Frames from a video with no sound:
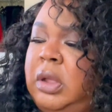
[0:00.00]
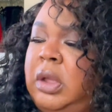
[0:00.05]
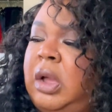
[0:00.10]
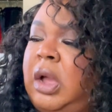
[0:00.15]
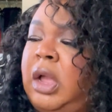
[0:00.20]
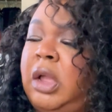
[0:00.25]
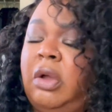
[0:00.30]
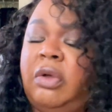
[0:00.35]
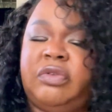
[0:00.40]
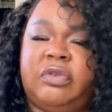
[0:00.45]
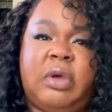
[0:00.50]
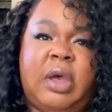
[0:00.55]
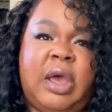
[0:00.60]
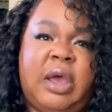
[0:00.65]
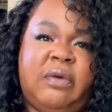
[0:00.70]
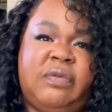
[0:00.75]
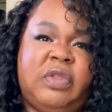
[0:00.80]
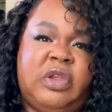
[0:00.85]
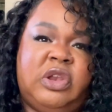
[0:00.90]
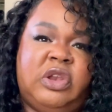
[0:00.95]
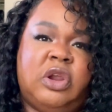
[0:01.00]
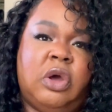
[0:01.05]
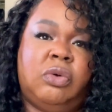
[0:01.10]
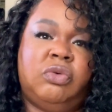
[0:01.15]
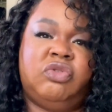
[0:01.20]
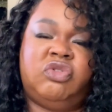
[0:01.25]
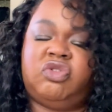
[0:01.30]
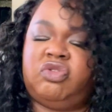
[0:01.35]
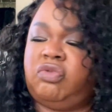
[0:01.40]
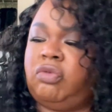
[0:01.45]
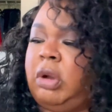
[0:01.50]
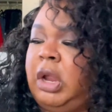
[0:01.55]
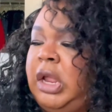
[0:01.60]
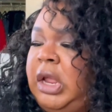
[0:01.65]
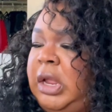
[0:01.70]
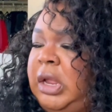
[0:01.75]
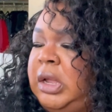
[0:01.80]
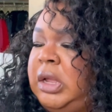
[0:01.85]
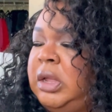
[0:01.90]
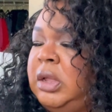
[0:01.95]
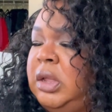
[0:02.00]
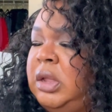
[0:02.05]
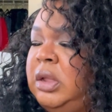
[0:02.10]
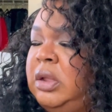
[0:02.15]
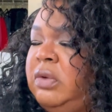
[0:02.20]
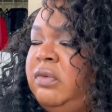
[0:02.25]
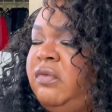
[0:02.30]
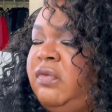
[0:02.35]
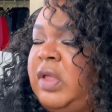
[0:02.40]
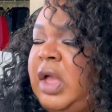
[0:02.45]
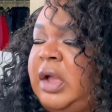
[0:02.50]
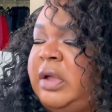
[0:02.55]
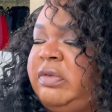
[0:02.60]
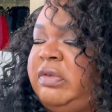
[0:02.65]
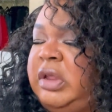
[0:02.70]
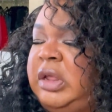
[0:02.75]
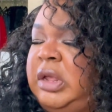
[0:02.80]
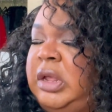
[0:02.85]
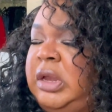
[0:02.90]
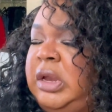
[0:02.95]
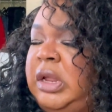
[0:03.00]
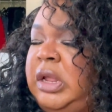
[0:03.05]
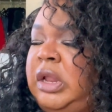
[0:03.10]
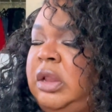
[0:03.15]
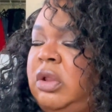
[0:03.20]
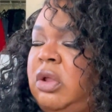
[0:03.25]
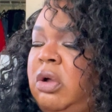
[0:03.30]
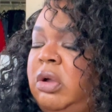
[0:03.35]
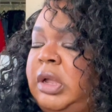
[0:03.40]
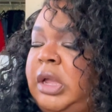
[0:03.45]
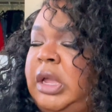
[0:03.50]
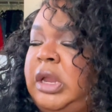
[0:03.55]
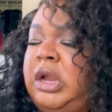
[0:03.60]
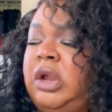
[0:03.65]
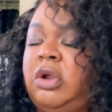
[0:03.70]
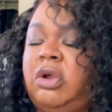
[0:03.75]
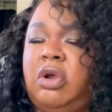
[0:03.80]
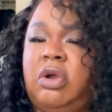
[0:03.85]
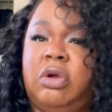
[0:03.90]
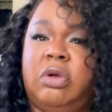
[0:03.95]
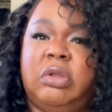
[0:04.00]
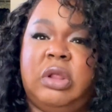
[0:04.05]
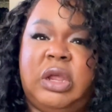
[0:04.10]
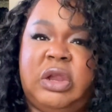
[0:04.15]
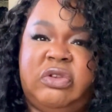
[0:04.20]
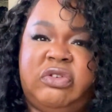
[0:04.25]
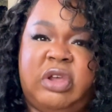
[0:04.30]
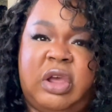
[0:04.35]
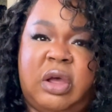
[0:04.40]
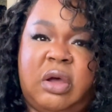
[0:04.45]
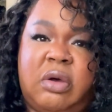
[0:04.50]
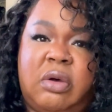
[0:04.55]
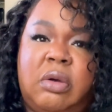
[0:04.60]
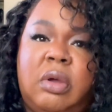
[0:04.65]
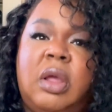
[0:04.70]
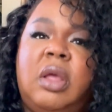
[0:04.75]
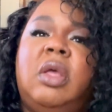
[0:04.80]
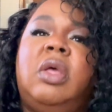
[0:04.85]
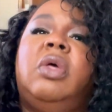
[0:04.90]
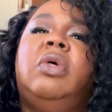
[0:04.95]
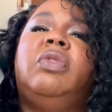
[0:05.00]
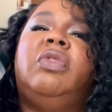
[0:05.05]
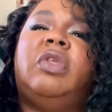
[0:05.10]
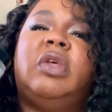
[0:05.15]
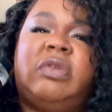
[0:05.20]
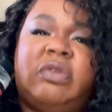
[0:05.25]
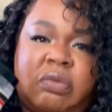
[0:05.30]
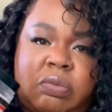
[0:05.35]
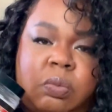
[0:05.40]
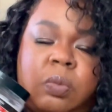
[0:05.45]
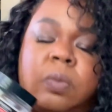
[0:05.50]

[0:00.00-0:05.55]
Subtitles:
I also have the Don't Shrink Flaxseed Elongating Curling Gel. This